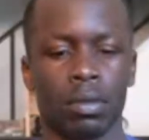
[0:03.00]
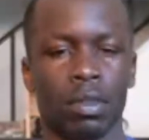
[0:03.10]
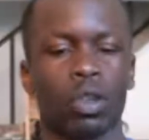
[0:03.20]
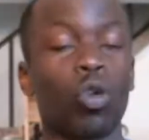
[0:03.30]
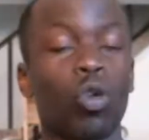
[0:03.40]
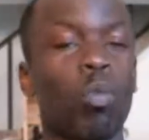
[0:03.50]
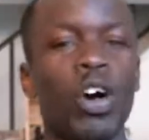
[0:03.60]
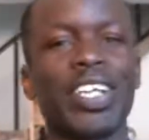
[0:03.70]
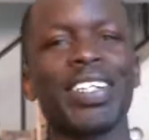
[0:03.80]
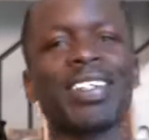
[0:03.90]
Good
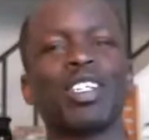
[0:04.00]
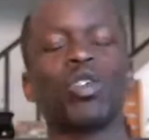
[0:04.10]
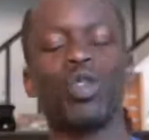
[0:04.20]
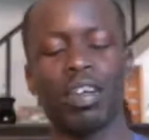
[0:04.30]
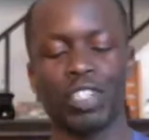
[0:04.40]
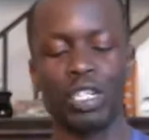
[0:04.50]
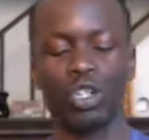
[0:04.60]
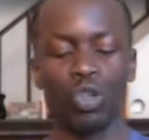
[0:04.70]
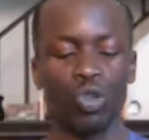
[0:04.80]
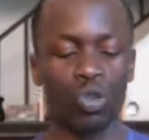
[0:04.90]
morning, good
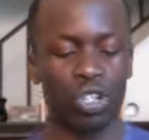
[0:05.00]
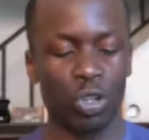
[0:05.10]
afternoon,